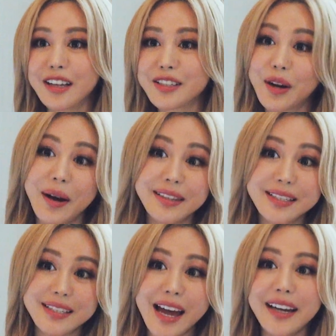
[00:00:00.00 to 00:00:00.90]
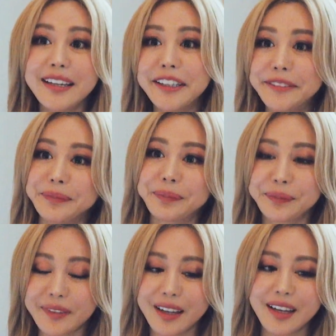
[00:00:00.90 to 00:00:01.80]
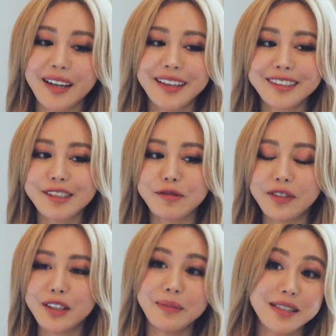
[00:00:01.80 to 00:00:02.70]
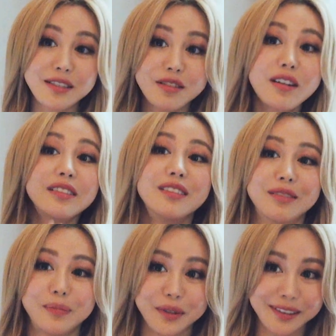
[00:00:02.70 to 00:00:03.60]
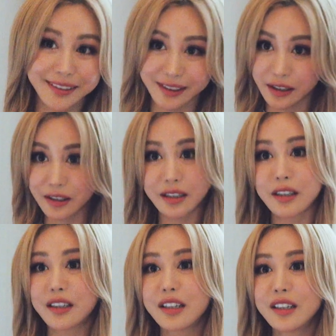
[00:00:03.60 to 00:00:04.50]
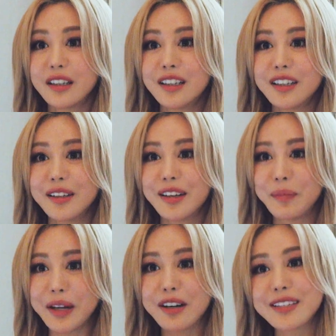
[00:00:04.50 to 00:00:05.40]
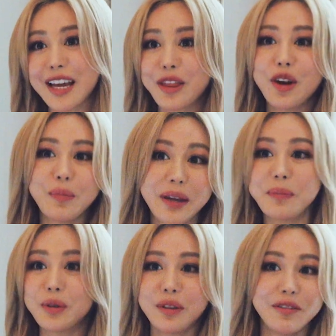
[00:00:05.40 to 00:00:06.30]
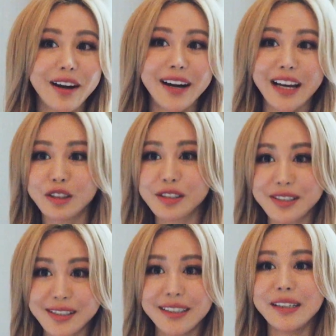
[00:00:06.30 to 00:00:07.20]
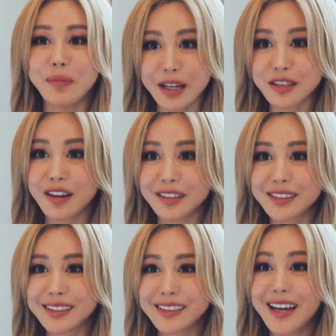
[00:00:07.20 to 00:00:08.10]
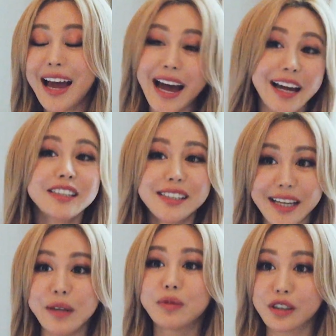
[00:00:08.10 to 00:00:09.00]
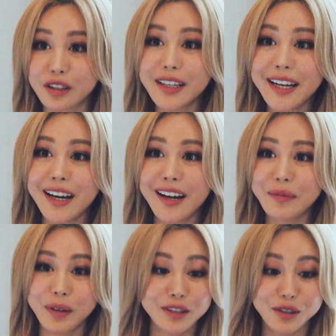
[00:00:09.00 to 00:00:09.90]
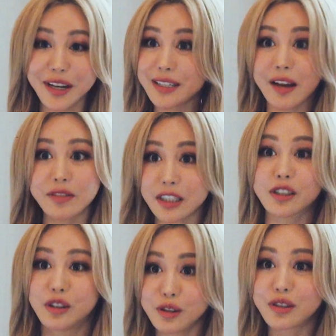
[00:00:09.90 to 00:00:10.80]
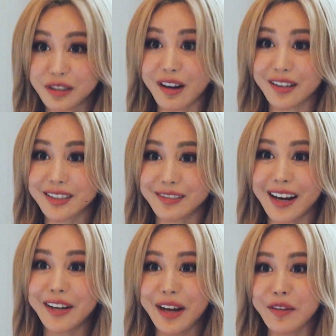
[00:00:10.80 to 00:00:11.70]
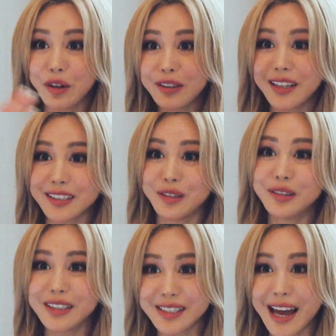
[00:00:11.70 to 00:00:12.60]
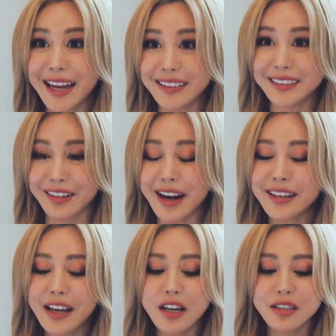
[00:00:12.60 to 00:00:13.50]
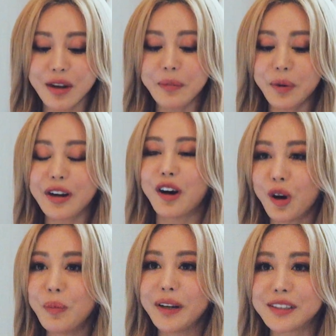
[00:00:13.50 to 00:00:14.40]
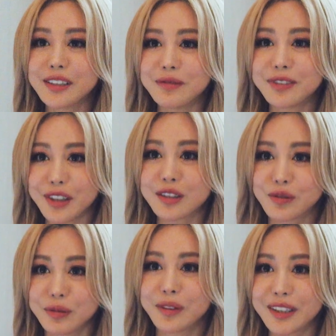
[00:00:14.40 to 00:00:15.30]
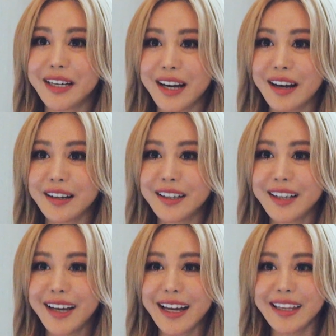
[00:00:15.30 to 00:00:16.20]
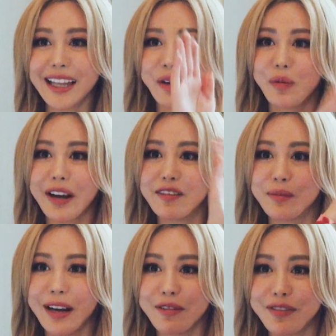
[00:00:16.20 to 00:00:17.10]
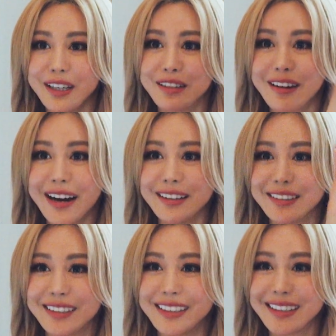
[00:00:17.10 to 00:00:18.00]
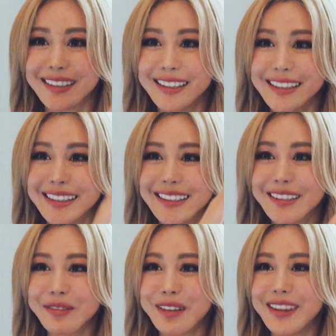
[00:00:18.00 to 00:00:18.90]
So I decided to film a sock lookbook because I thought people were very interested in my socks. I actually came to Korea because you guys have such cute socks, right? You have all these new designs, right? So I bought a whole bunch of socks from Korea and then like waved my feet around with